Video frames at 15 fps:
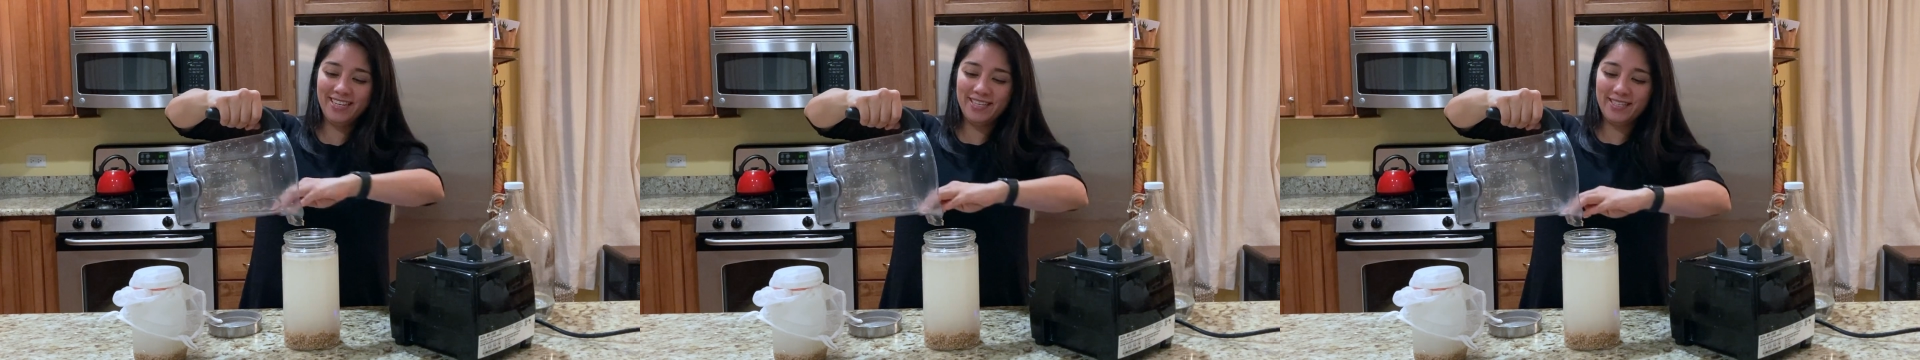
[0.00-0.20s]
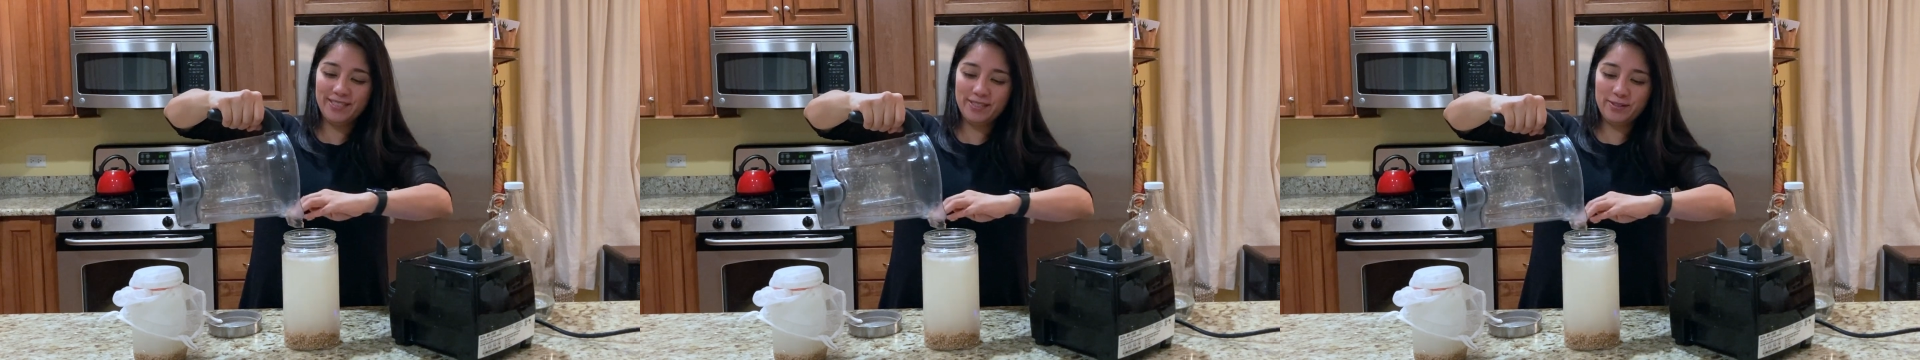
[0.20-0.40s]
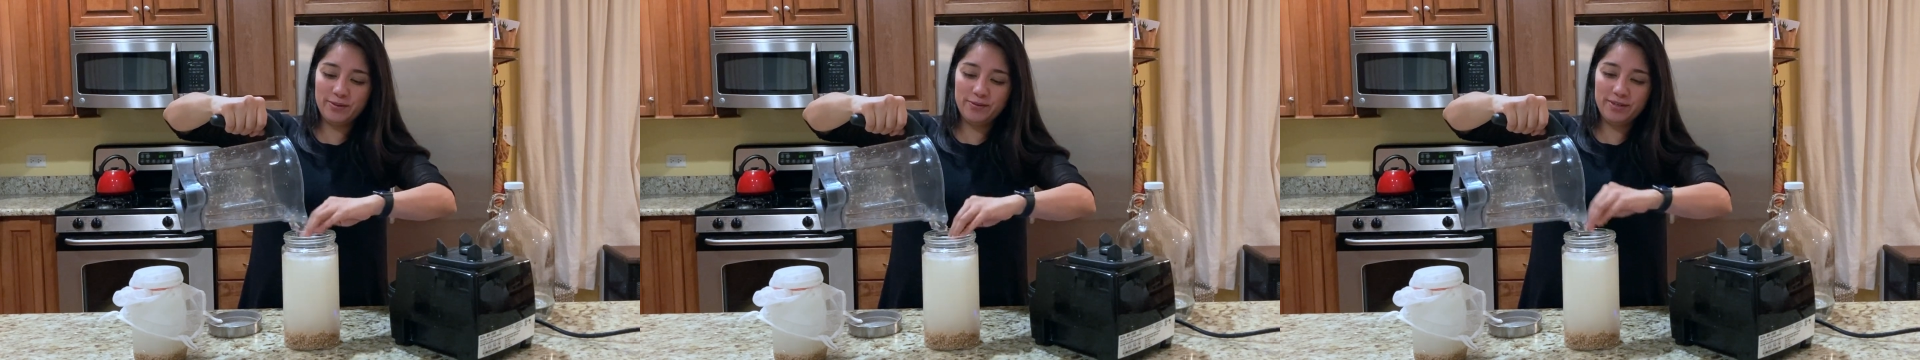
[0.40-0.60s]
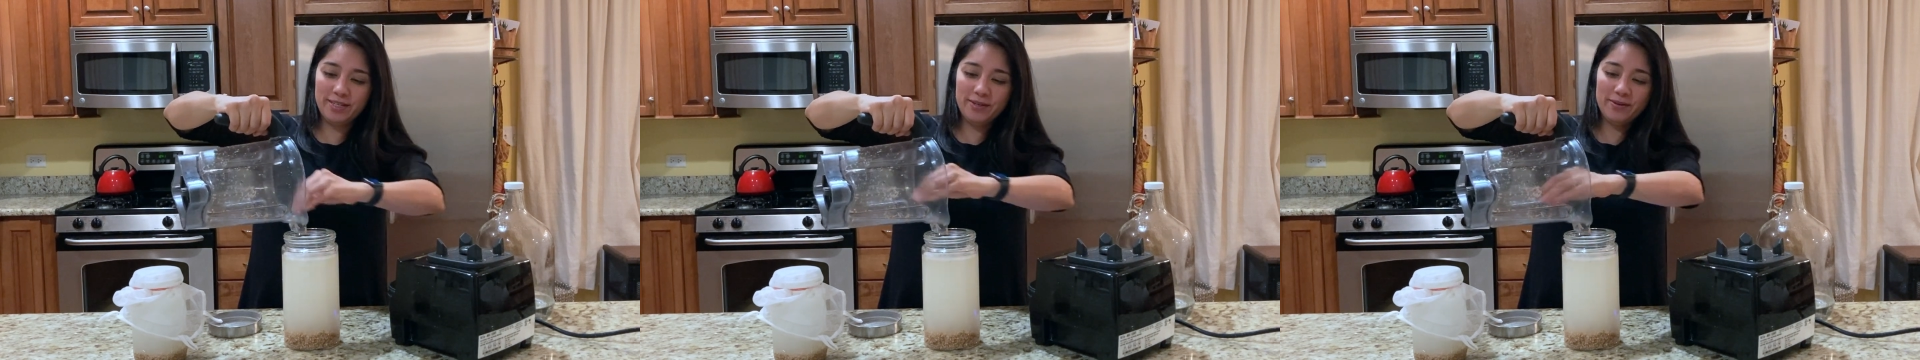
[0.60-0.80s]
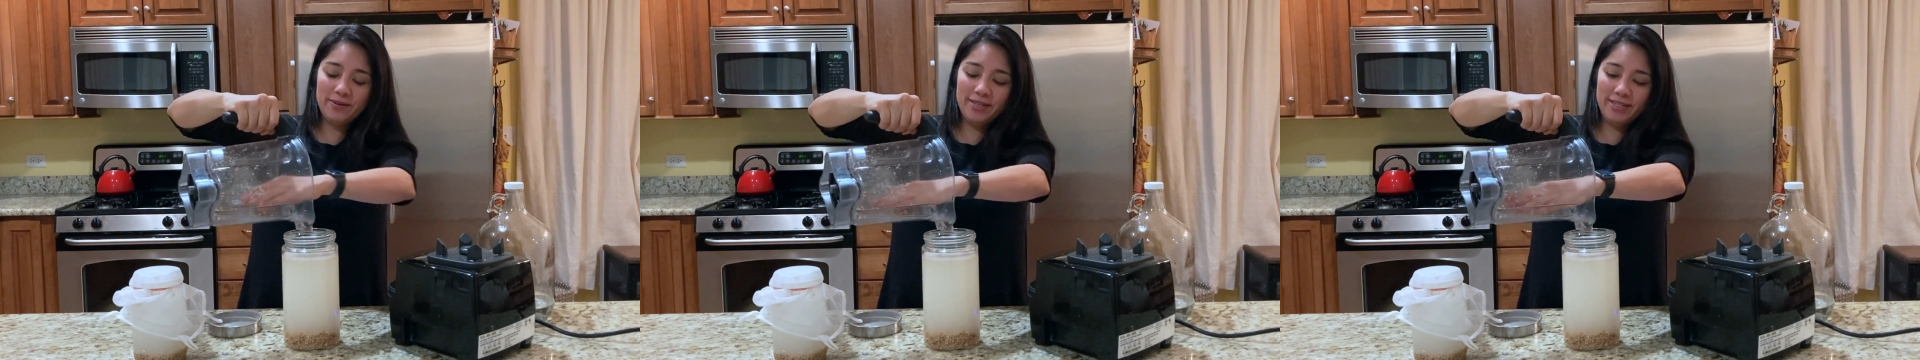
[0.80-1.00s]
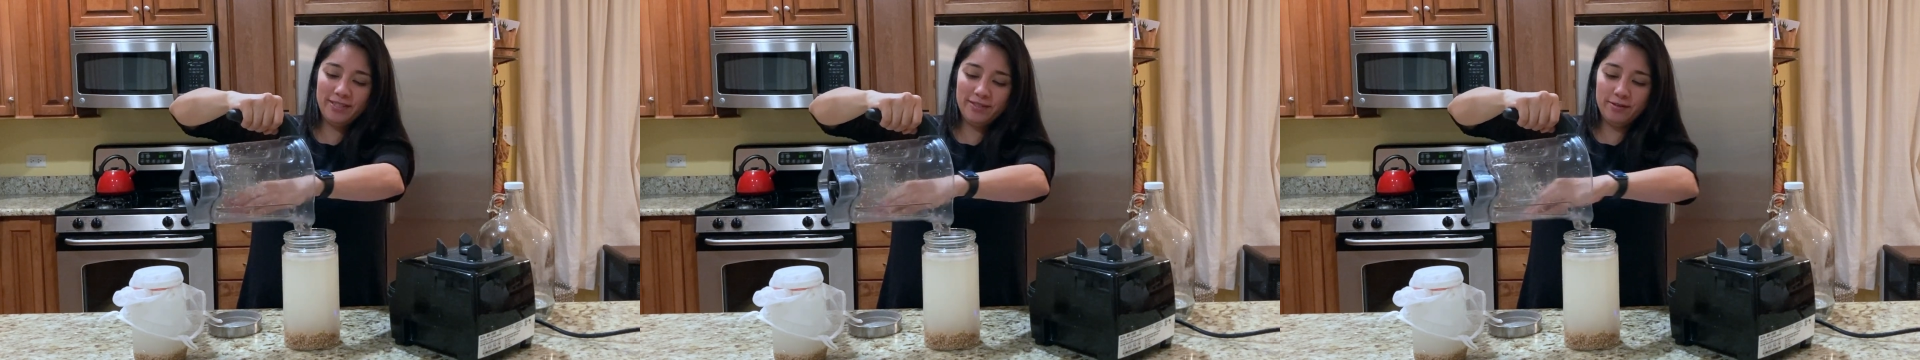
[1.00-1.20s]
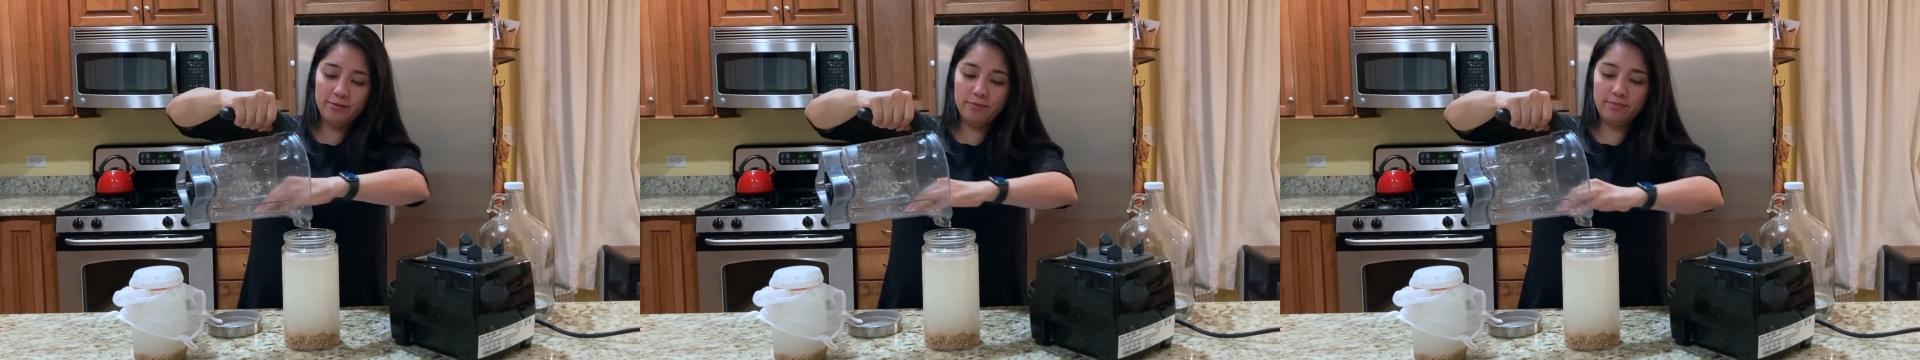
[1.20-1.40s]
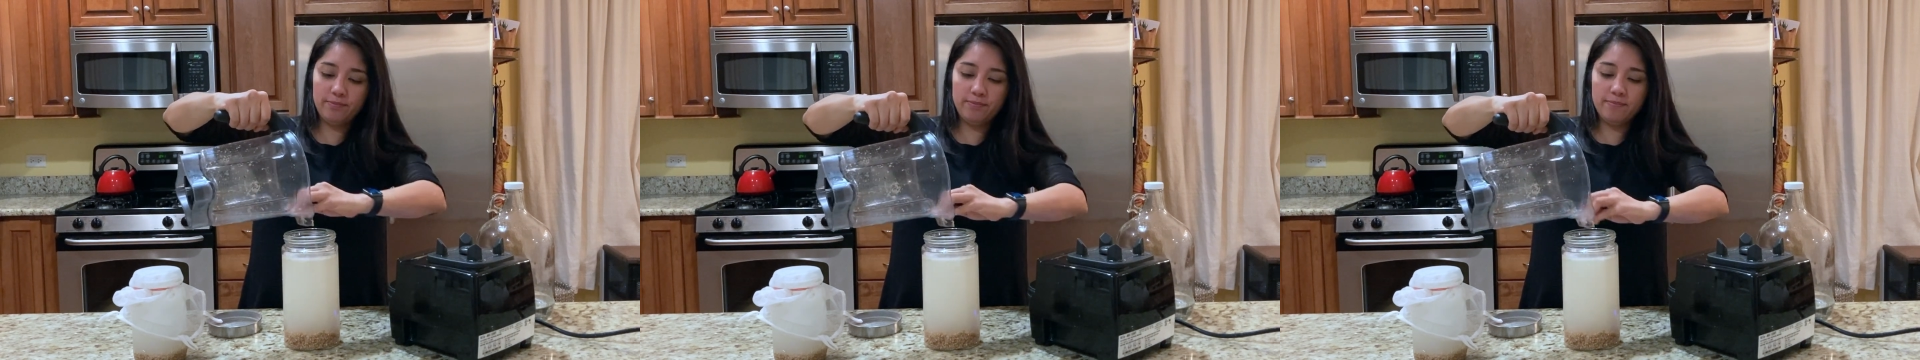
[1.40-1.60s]
So we're going
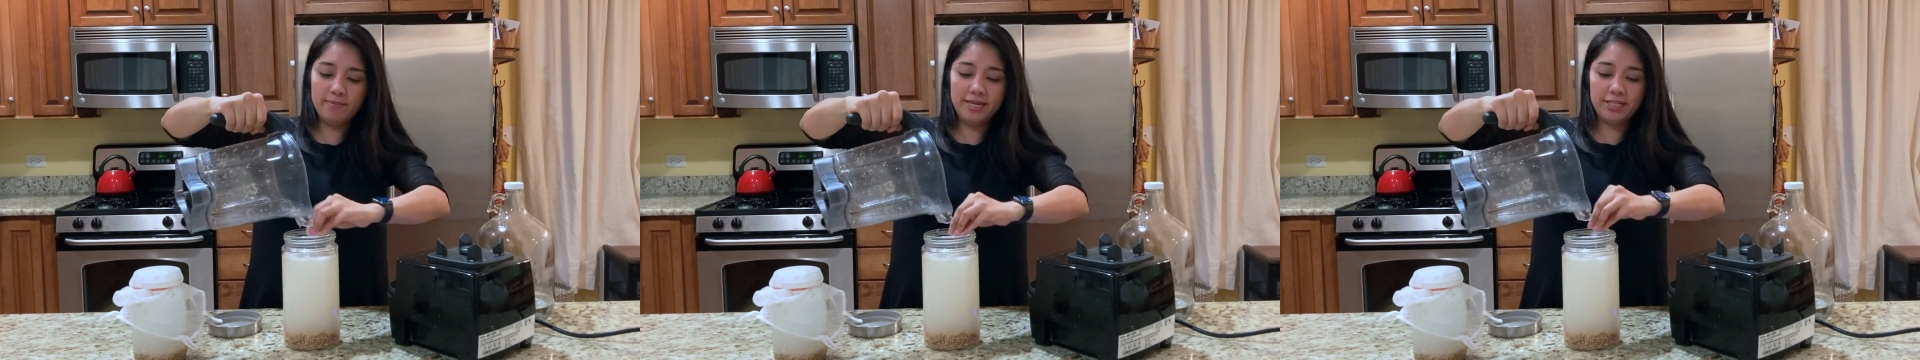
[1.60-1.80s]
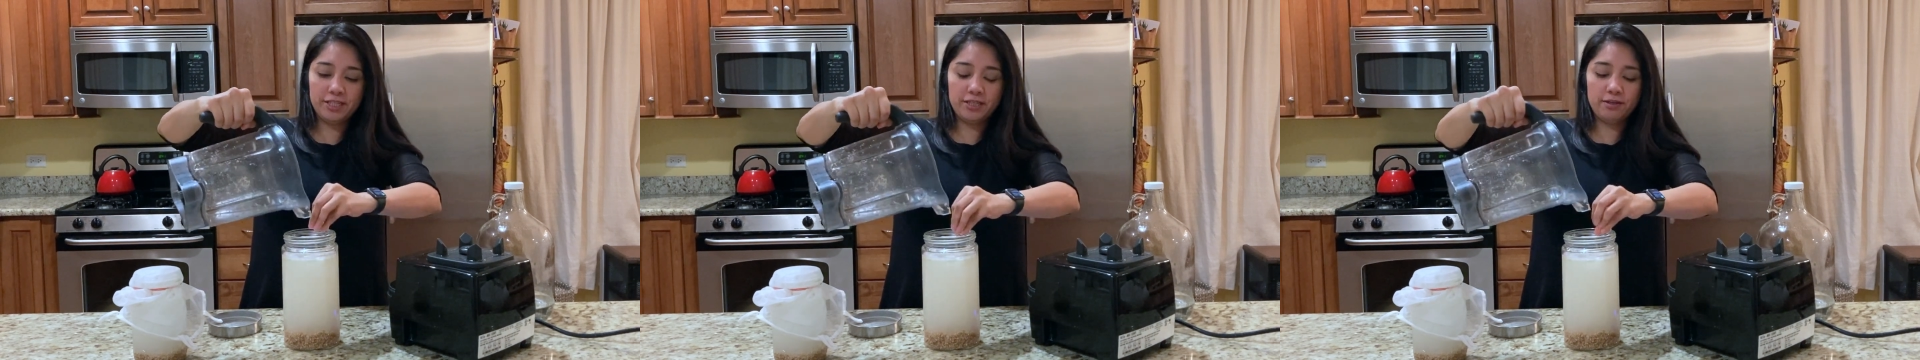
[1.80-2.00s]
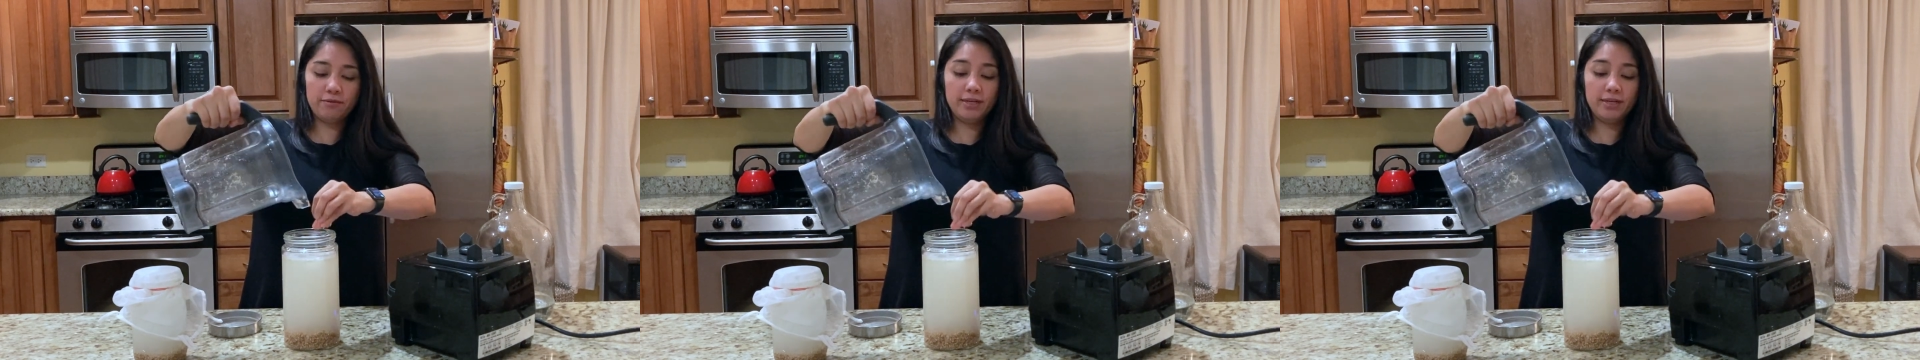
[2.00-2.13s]
to make sure